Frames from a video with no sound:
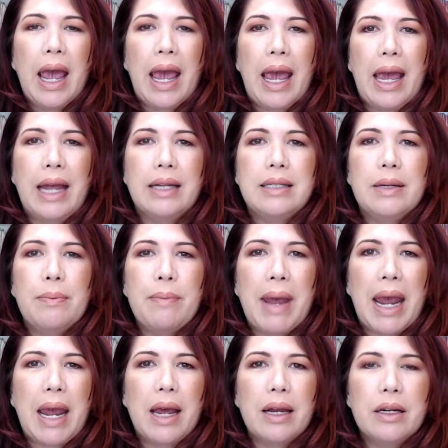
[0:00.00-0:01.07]
a
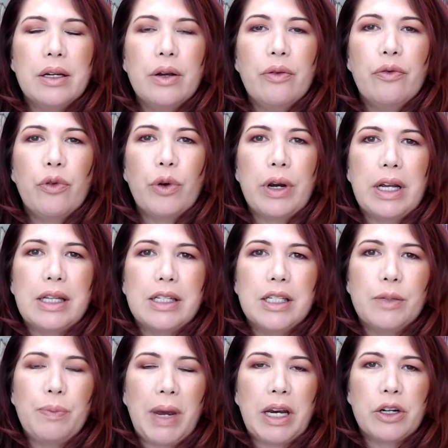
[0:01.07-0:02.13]
demand for
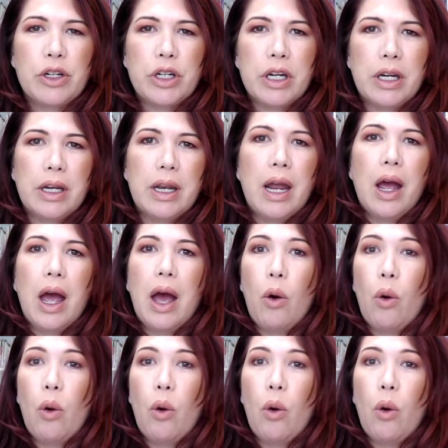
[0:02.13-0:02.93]
inspection